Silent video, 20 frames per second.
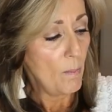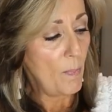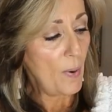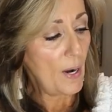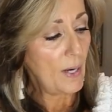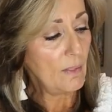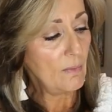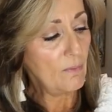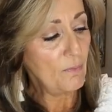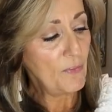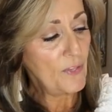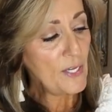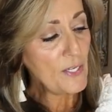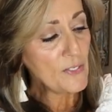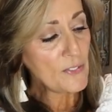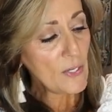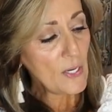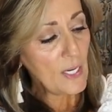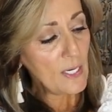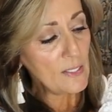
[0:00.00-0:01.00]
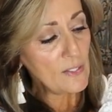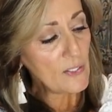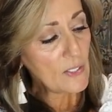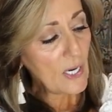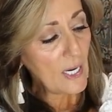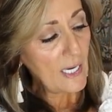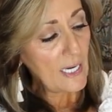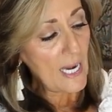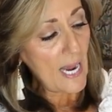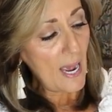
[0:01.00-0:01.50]
But this is
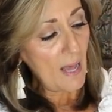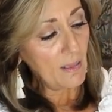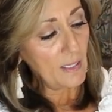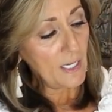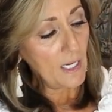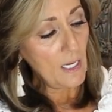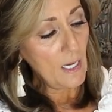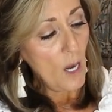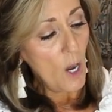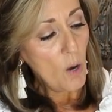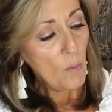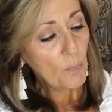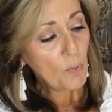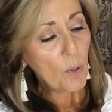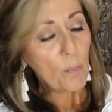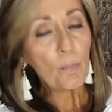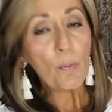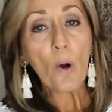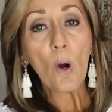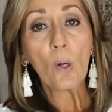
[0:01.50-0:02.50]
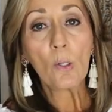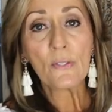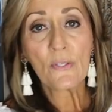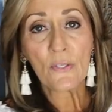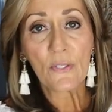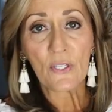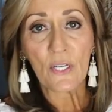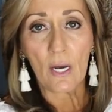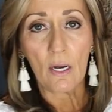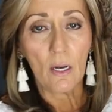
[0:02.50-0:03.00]
Canali
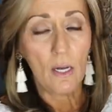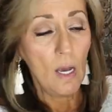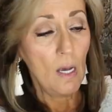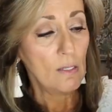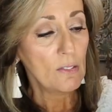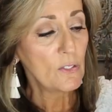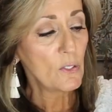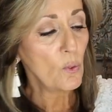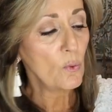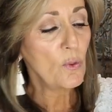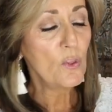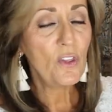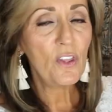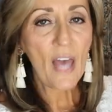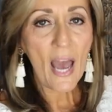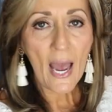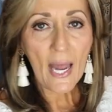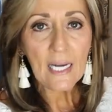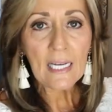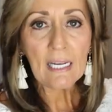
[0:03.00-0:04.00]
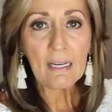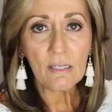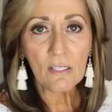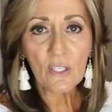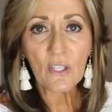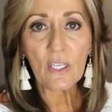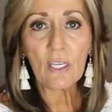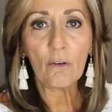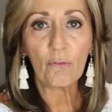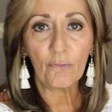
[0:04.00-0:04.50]
Proposta. So that
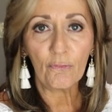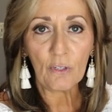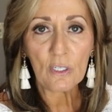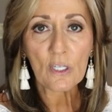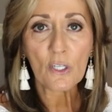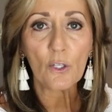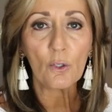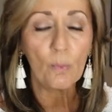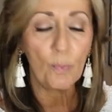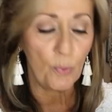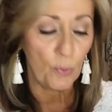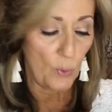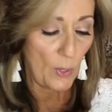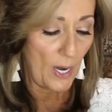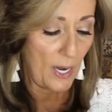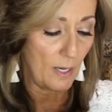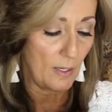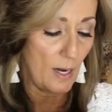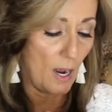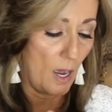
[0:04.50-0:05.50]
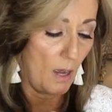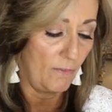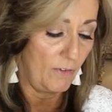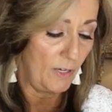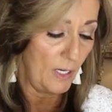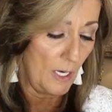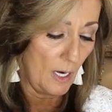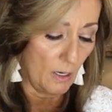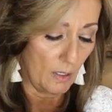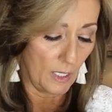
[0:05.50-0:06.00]
is the official brand of
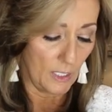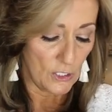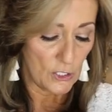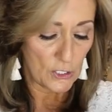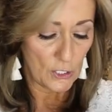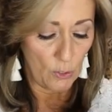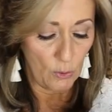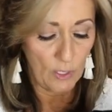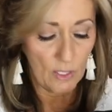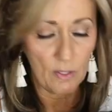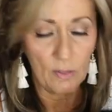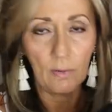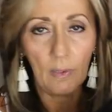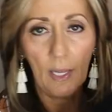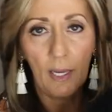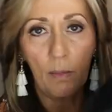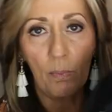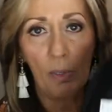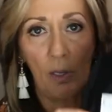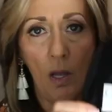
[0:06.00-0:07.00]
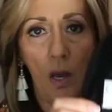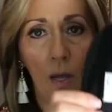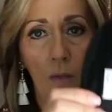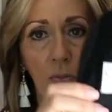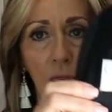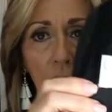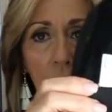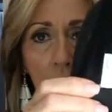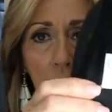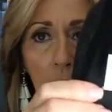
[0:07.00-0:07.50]
it. I'm going to show you the label
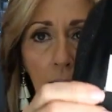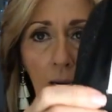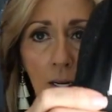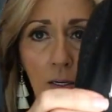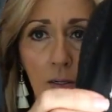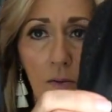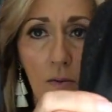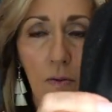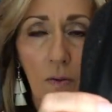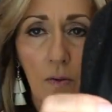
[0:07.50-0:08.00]
on that.